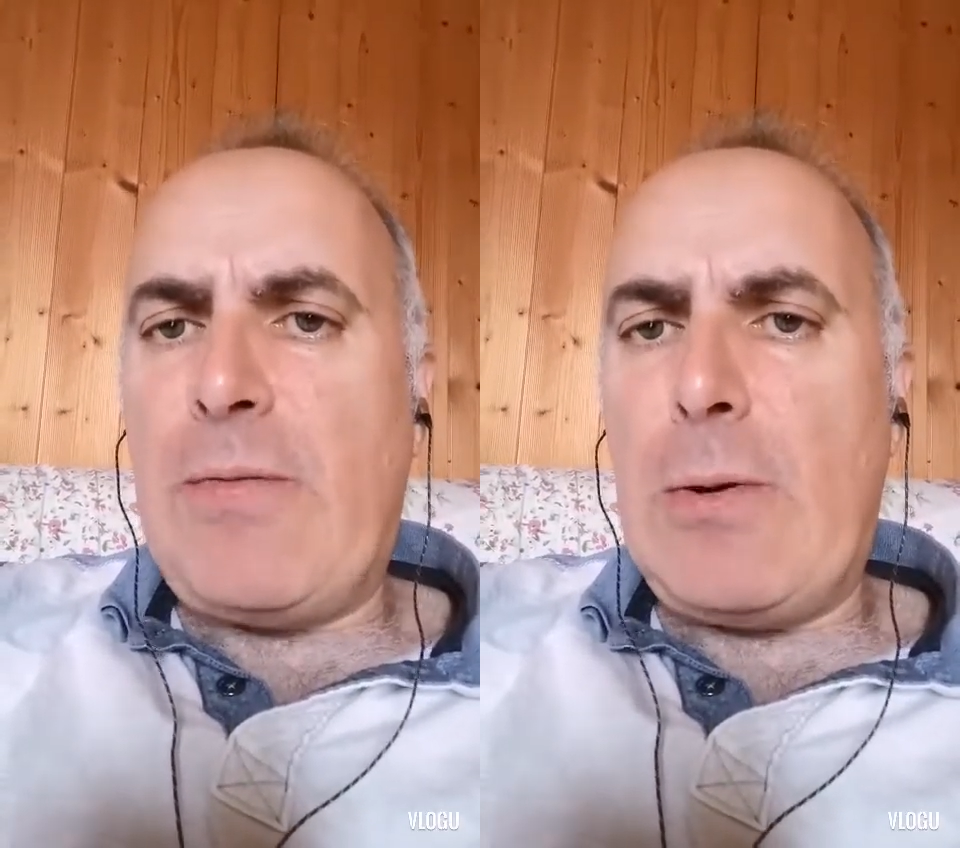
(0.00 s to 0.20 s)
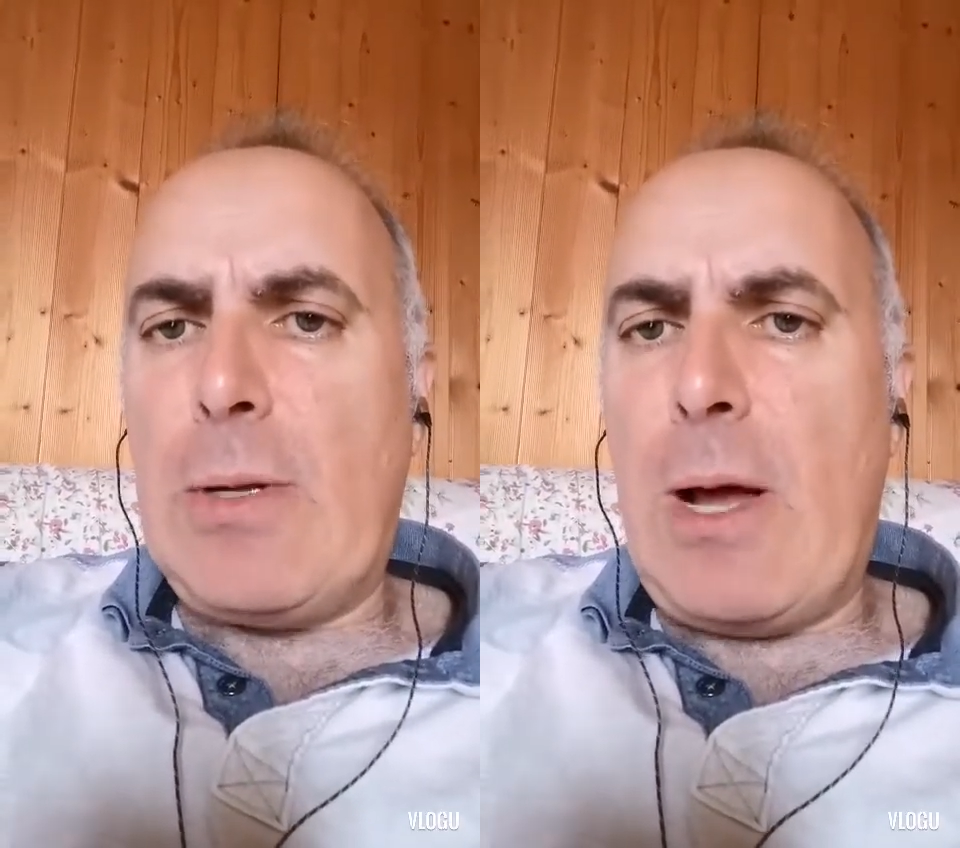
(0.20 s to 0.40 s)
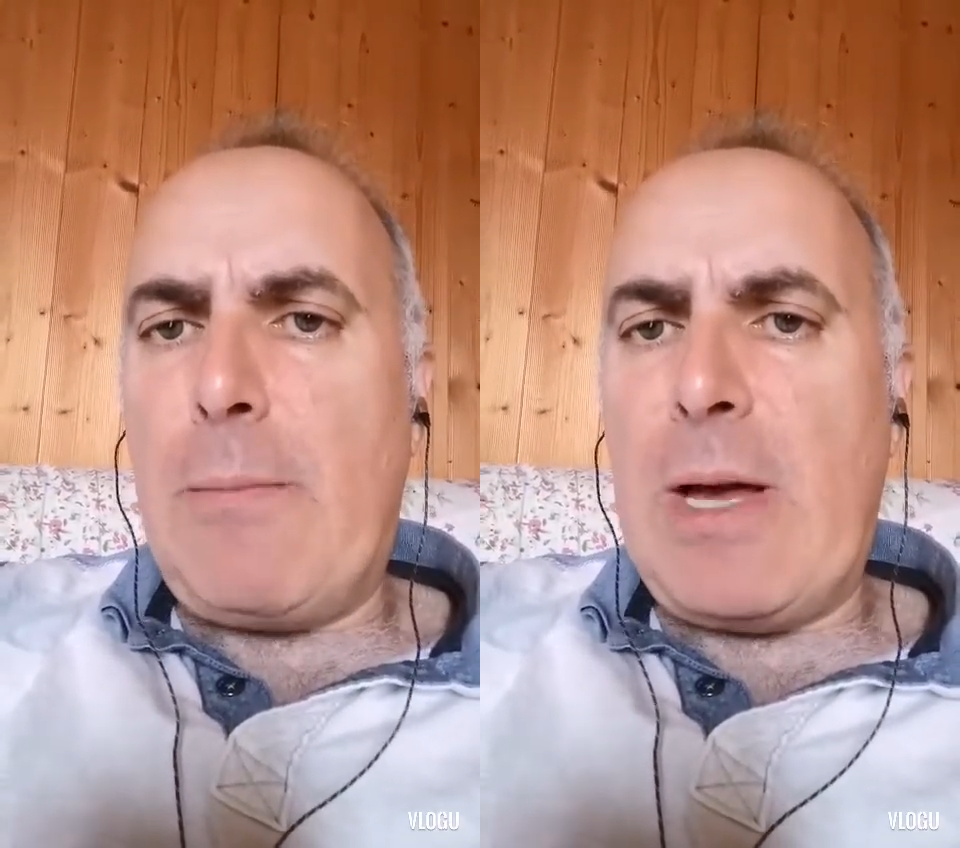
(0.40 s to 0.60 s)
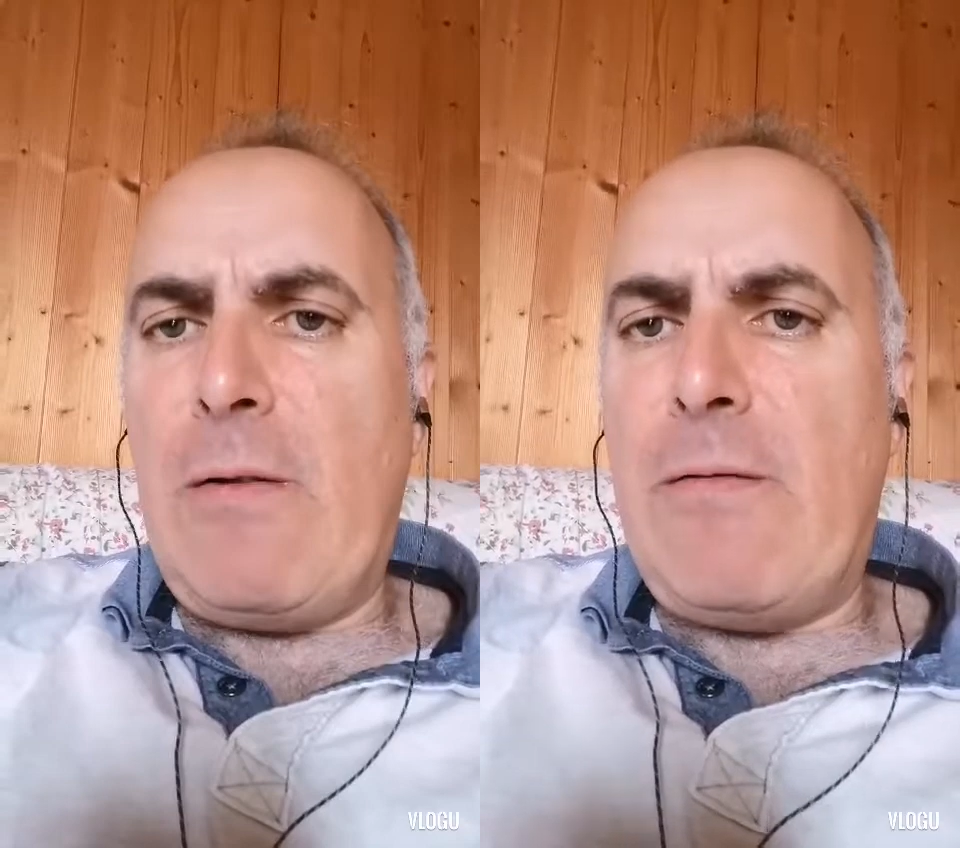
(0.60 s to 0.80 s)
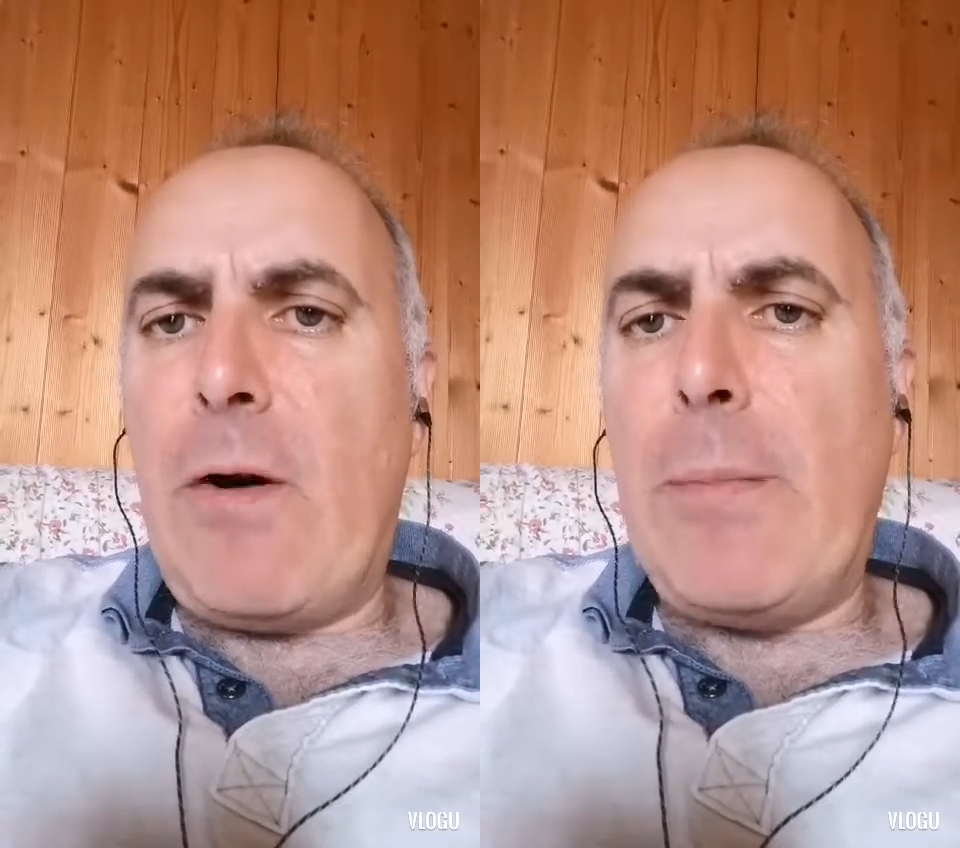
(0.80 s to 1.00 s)
feel like
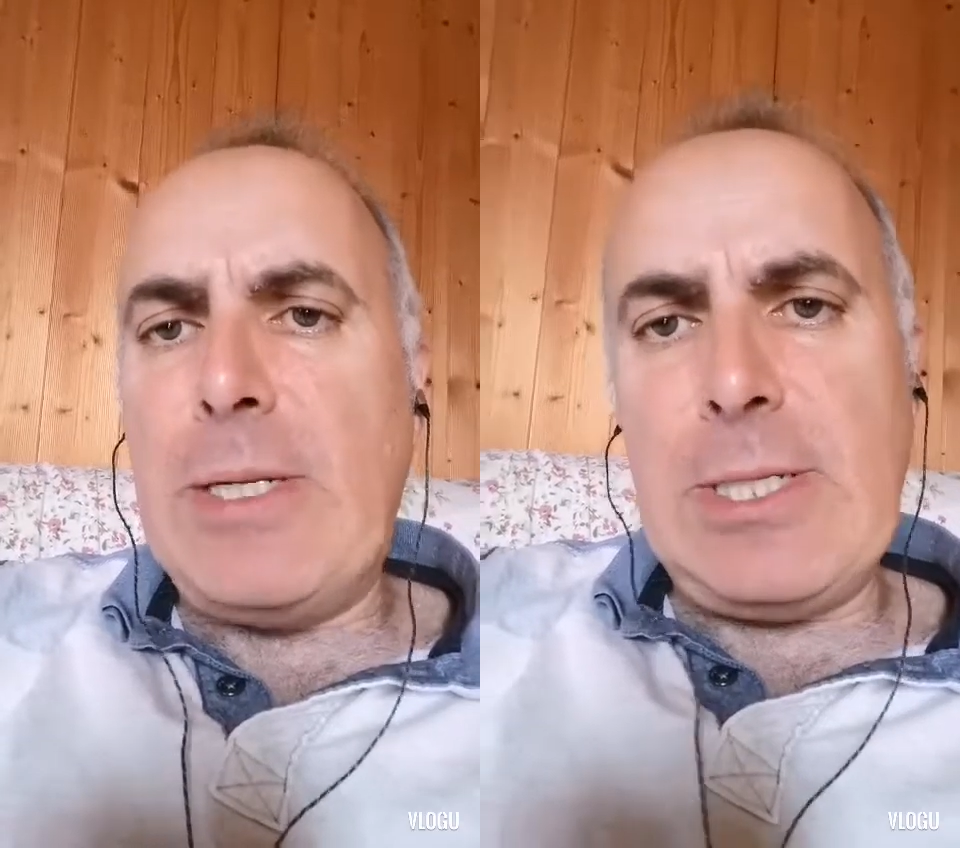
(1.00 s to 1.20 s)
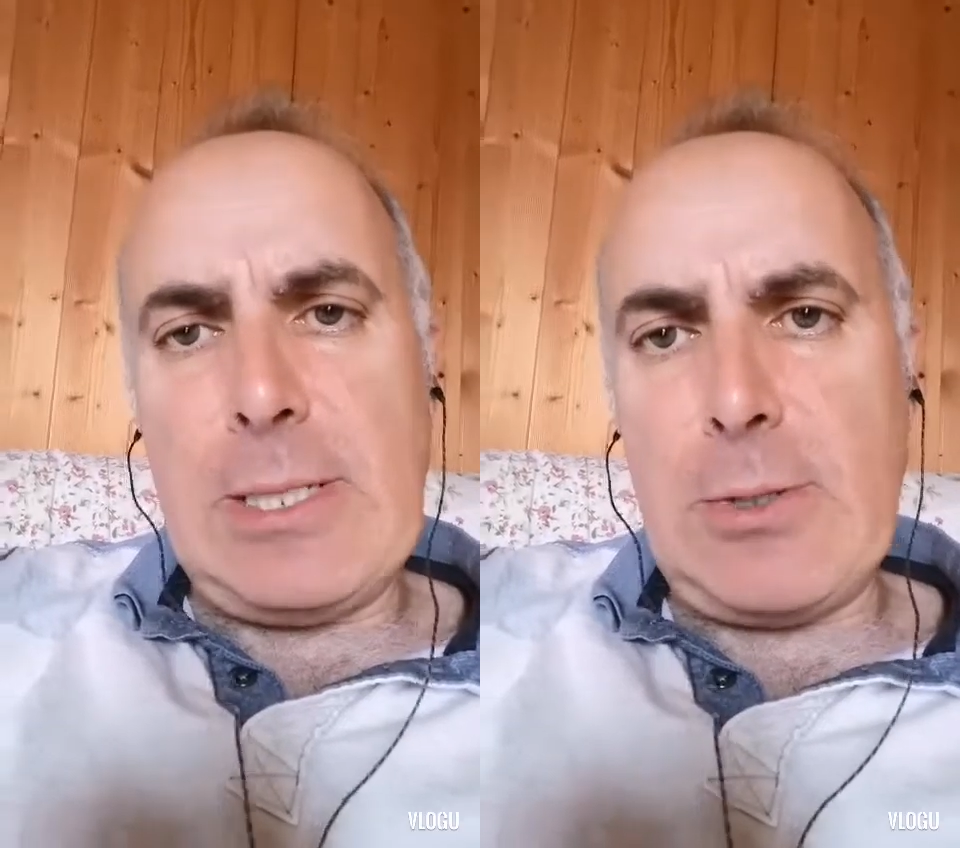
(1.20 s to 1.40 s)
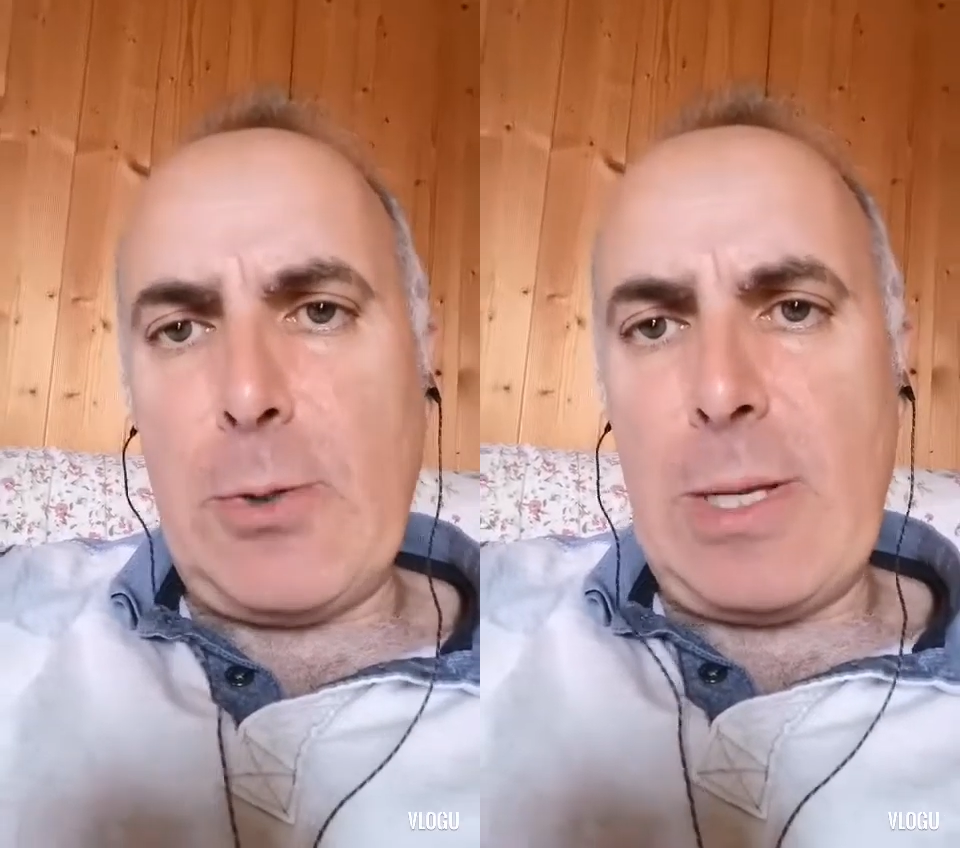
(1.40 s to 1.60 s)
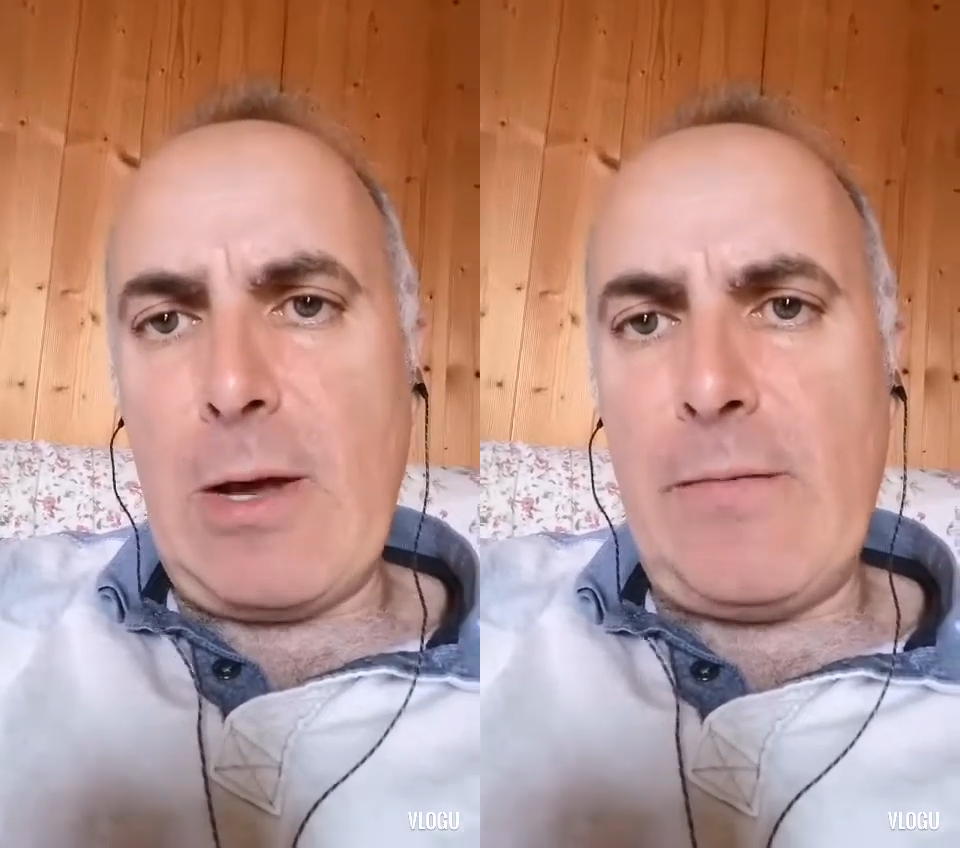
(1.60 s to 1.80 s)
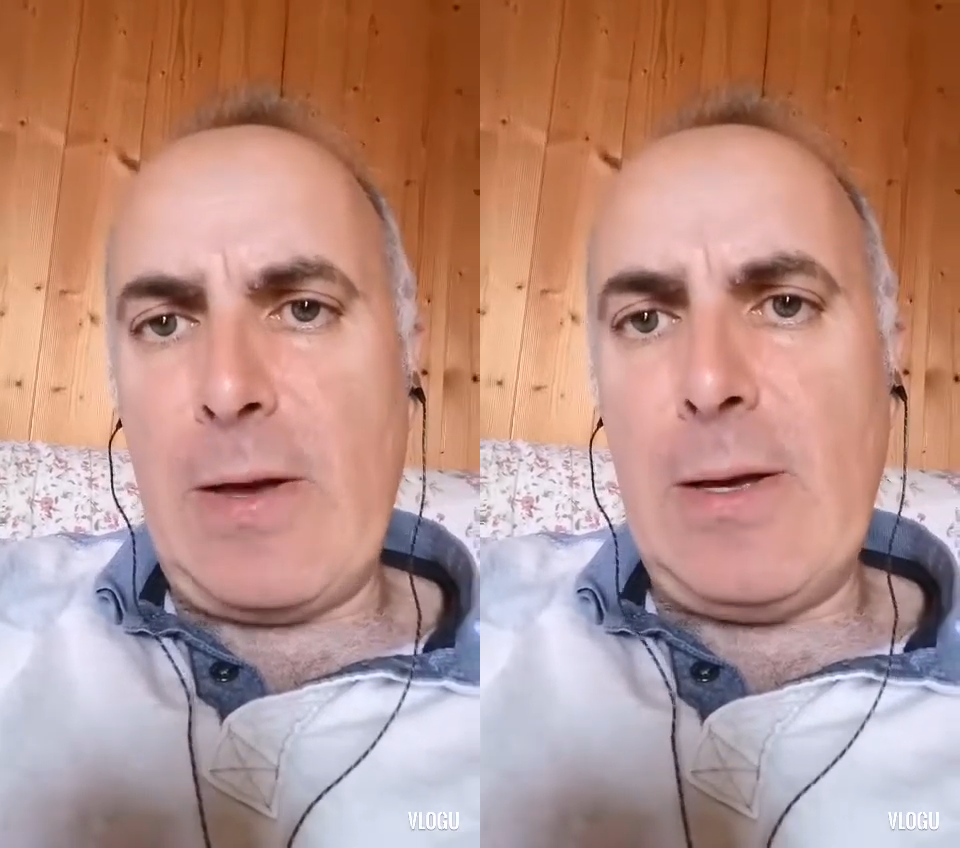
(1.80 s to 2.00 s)
being vomited all
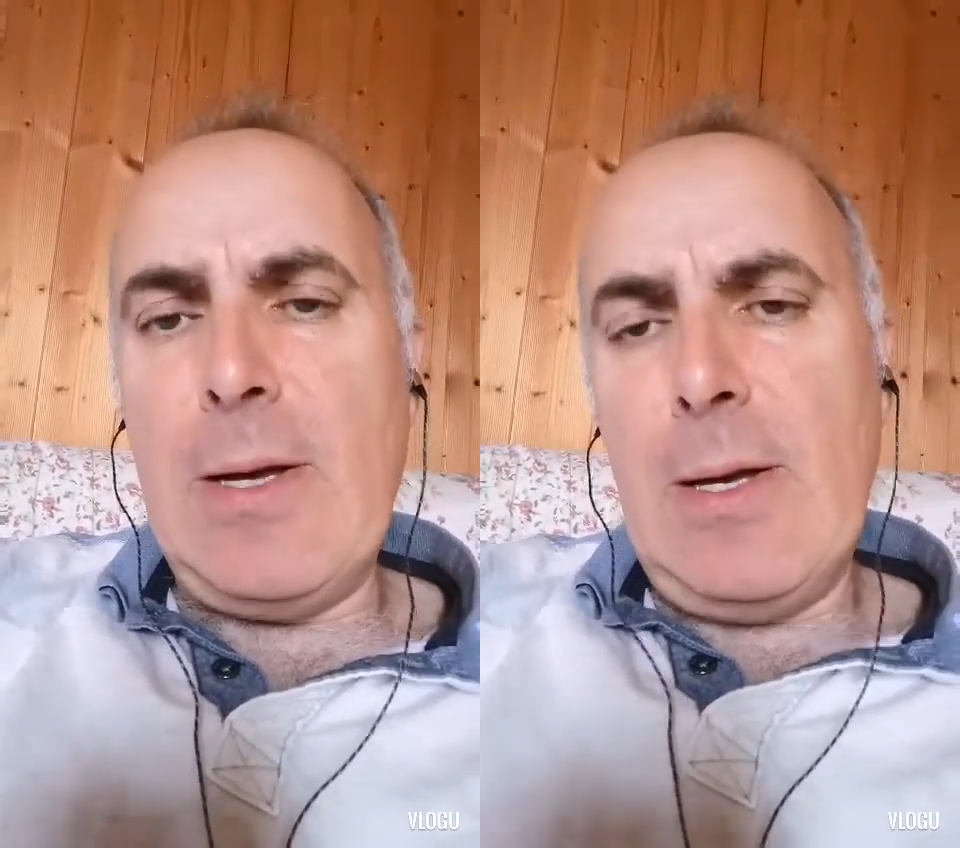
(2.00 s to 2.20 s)
over.